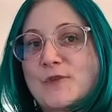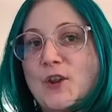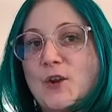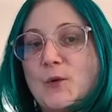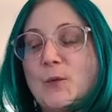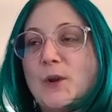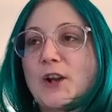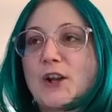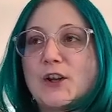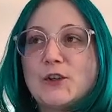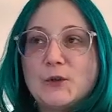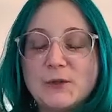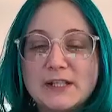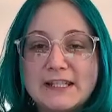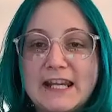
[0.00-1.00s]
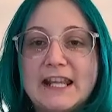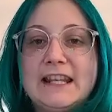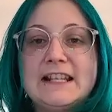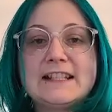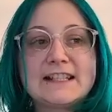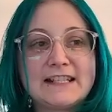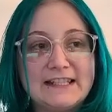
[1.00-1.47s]
We're doing
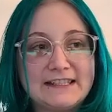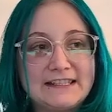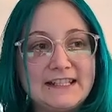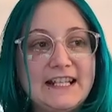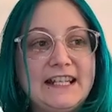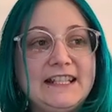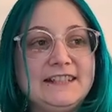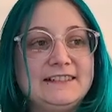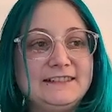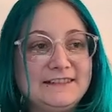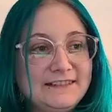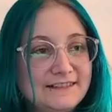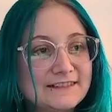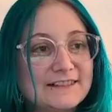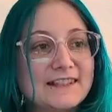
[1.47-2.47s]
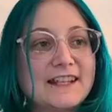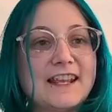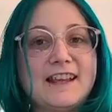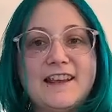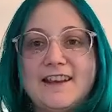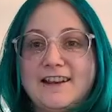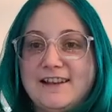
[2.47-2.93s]
dailies again today.
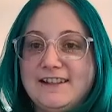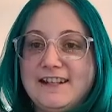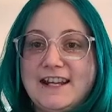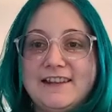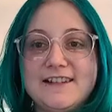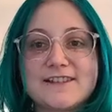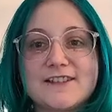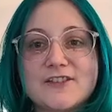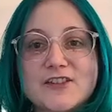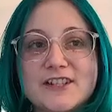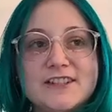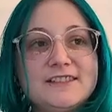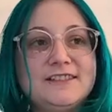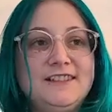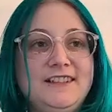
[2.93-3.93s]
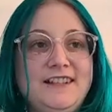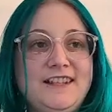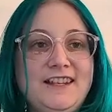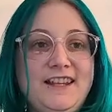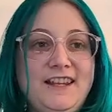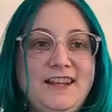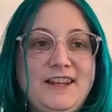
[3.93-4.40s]
Dailies and chill.
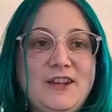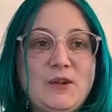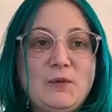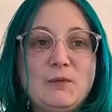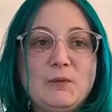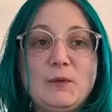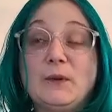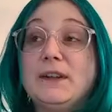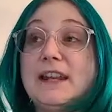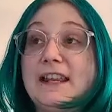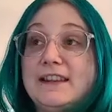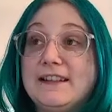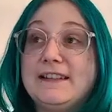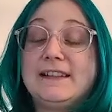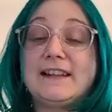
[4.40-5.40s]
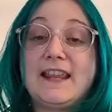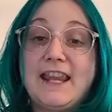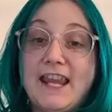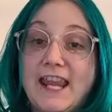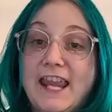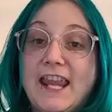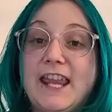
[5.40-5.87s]
Well, dailies
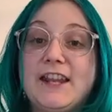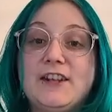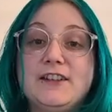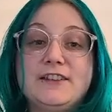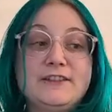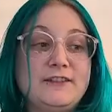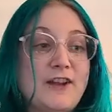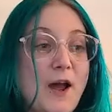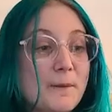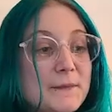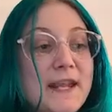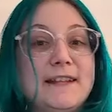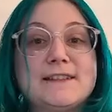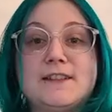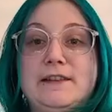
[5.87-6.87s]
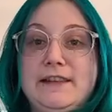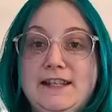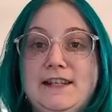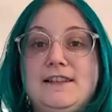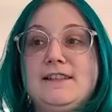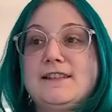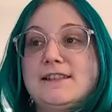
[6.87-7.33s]
and updates on
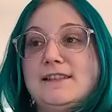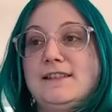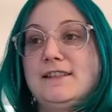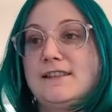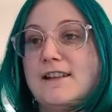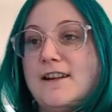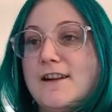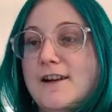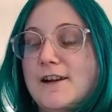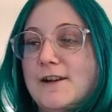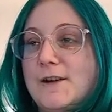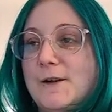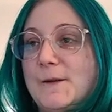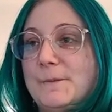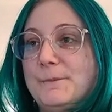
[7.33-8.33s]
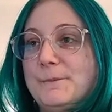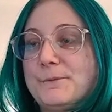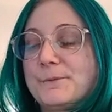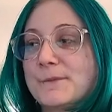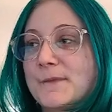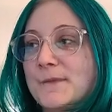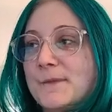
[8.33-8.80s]
things. Cause
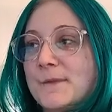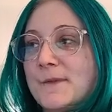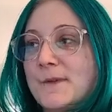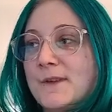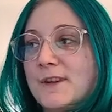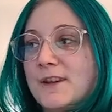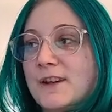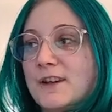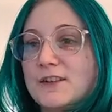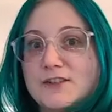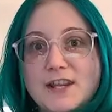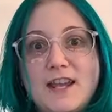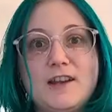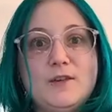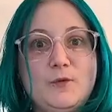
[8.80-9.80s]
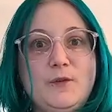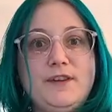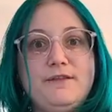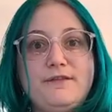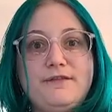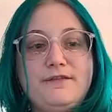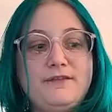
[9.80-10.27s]
yeah,
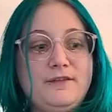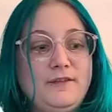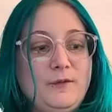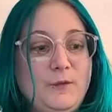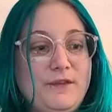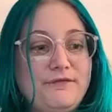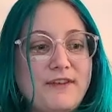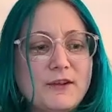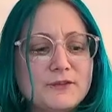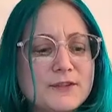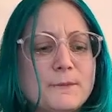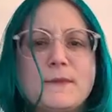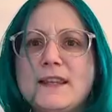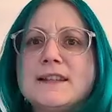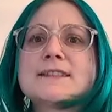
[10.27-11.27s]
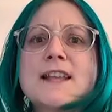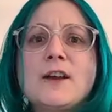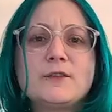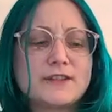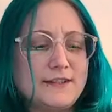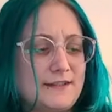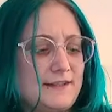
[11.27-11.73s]
we've found some things out
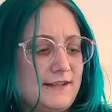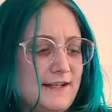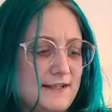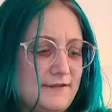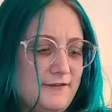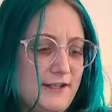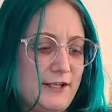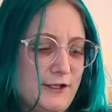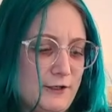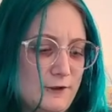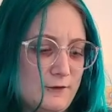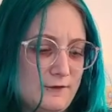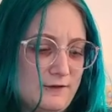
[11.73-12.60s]
since the last video.